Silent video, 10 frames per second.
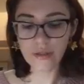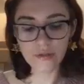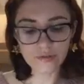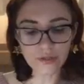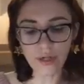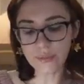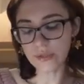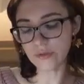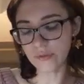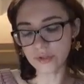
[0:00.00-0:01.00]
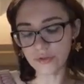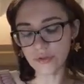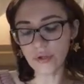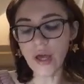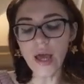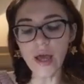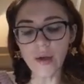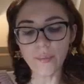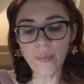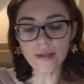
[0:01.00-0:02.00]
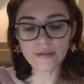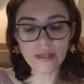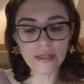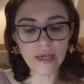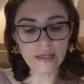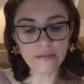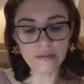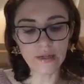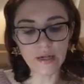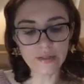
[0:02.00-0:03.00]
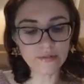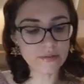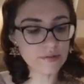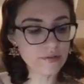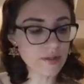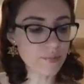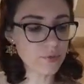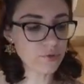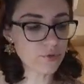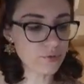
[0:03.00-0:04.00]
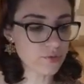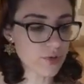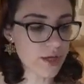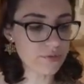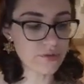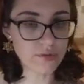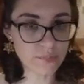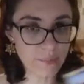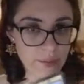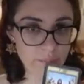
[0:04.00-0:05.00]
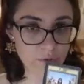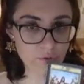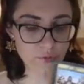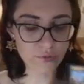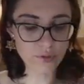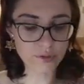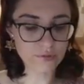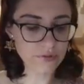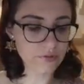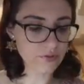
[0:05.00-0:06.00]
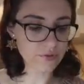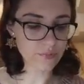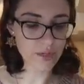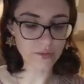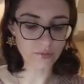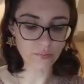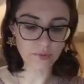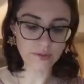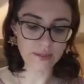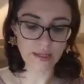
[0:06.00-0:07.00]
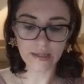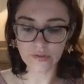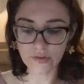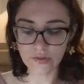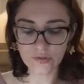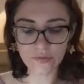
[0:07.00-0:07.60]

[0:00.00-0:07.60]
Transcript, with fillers: who's coming towards you. But again, guys, it's up to you to have this baby sooner with this man or a bit later.